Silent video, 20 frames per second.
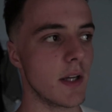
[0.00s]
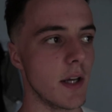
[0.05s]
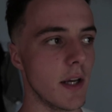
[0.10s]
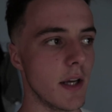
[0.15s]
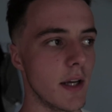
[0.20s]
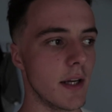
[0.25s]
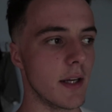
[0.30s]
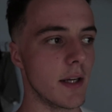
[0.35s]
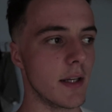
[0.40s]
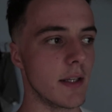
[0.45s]

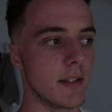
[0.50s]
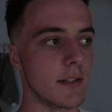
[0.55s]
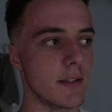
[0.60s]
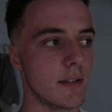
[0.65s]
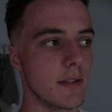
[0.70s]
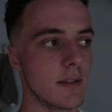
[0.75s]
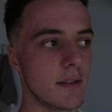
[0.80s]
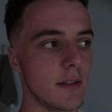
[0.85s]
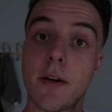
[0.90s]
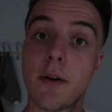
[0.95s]
and
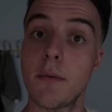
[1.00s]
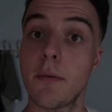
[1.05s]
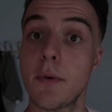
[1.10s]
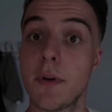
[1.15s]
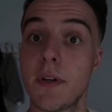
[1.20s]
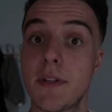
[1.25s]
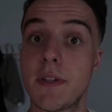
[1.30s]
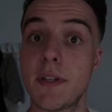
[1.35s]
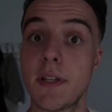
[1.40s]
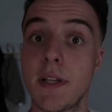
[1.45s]

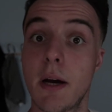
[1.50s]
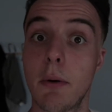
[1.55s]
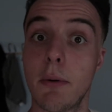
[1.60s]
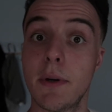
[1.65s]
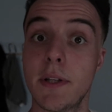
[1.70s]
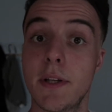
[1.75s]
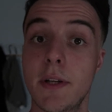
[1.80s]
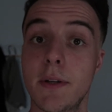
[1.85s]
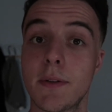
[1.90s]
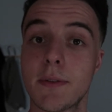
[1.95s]
we'll see how
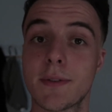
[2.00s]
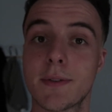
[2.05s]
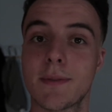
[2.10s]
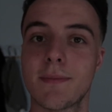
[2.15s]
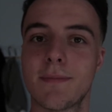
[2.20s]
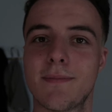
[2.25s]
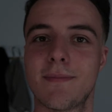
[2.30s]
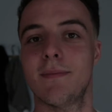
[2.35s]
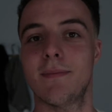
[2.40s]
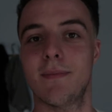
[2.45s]
it goes.
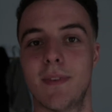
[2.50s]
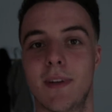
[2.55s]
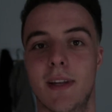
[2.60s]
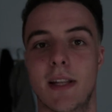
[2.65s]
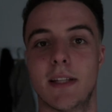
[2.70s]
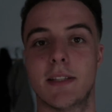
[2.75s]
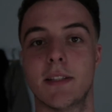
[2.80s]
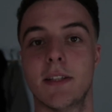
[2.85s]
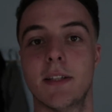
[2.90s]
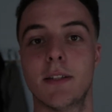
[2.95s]

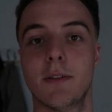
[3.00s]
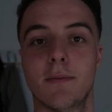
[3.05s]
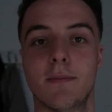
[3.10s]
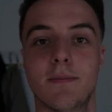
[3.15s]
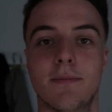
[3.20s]
Let's go.